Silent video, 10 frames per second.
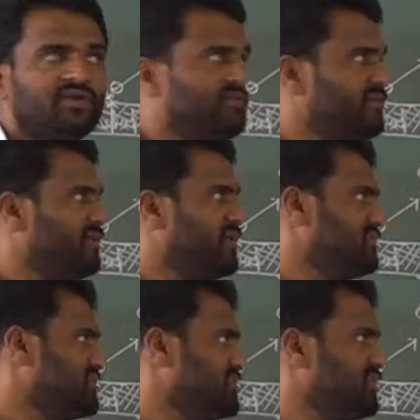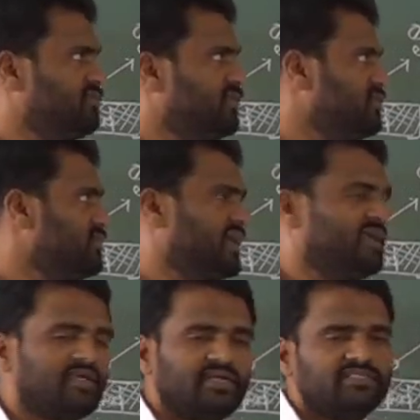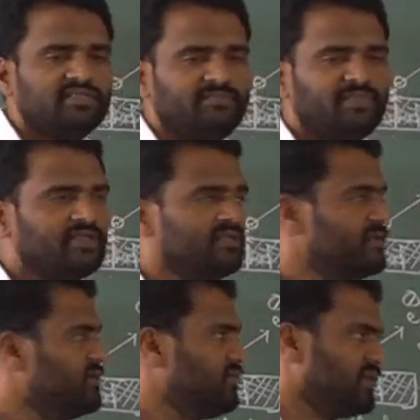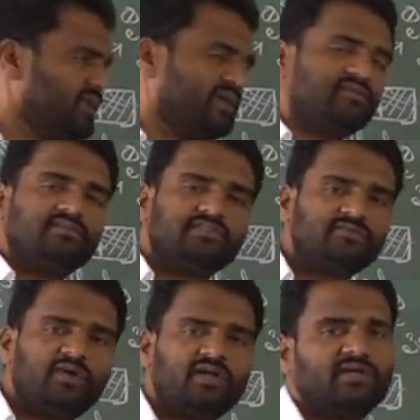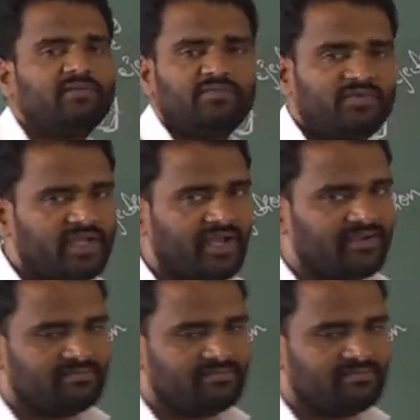Why? Because this is equal to kinetic energy. Okay, right. This is what we had